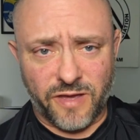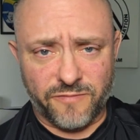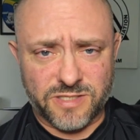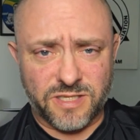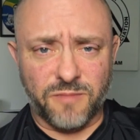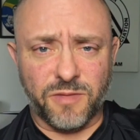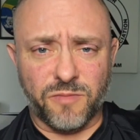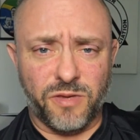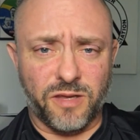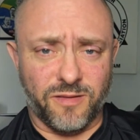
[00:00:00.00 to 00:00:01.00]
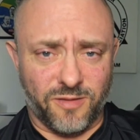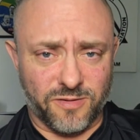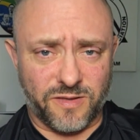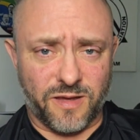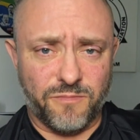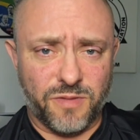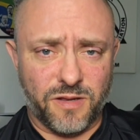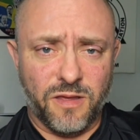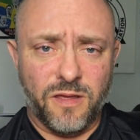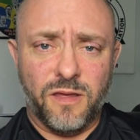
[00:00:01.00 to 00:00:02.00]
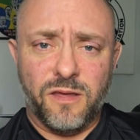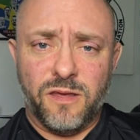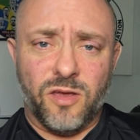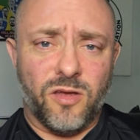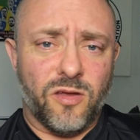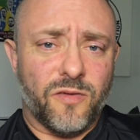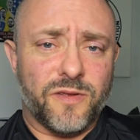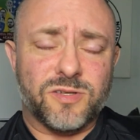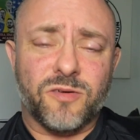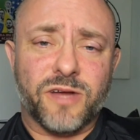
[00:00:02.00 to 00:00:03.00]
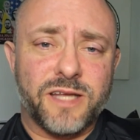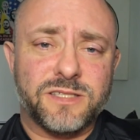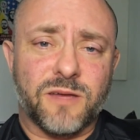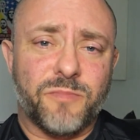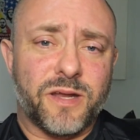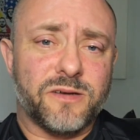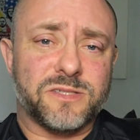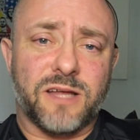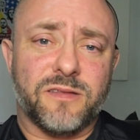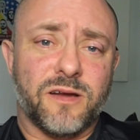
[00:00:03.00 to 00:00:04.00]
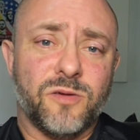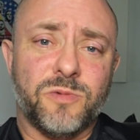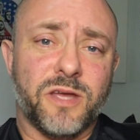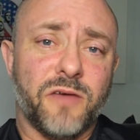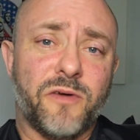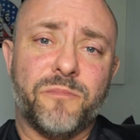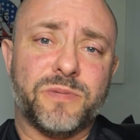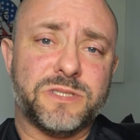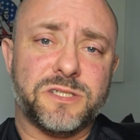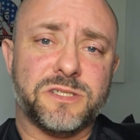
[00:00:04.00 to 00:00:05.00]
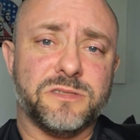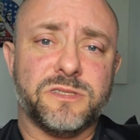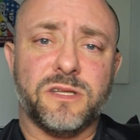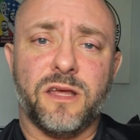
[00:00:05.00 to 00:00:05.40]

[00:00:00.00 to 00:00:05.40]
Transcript: I haven't seen him compete in a long time, but there's all kinds of competitors out there who will give up positions